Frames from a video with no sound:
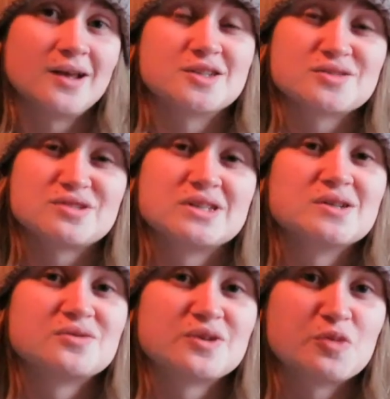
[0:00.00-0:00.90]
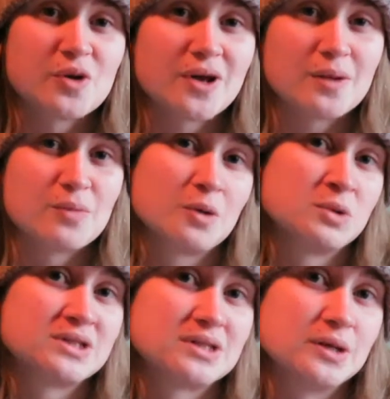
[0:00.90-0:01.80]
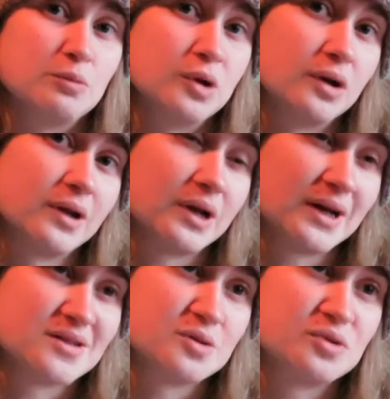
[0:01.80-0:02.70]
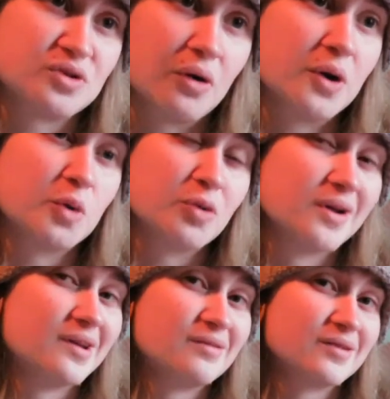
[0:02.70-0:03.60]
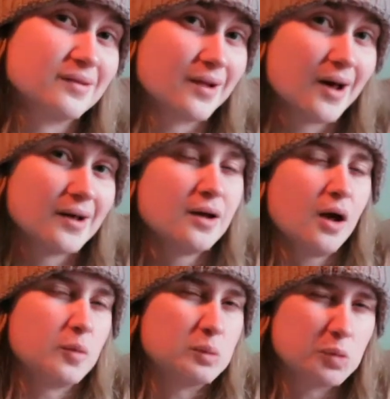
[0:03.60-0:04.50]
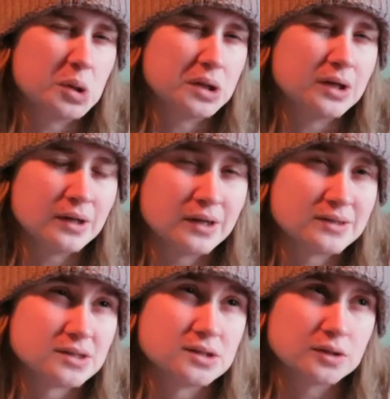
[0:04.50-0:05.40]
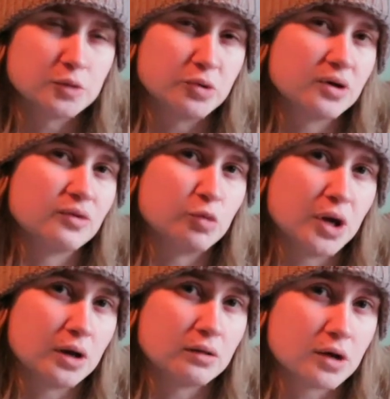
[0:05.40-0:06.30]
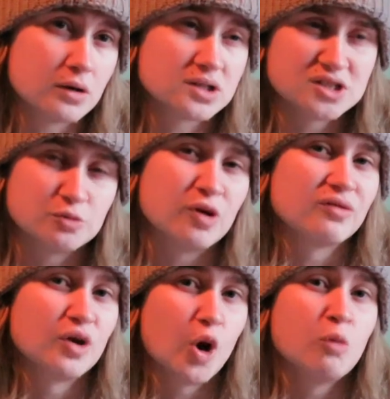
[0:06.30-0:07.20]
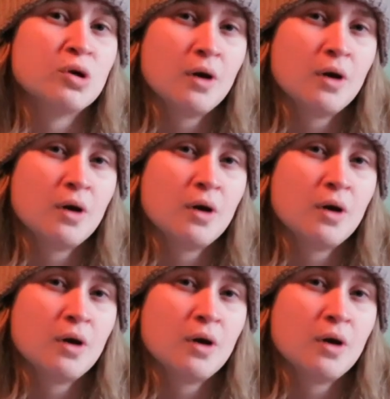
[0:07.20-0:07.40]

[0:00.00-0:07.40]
a really lovely book, and it made me see Merlin as he was growing up in a different light. I mean, Merlin is still a bit of a pain in the arse, he's a bit of a knob,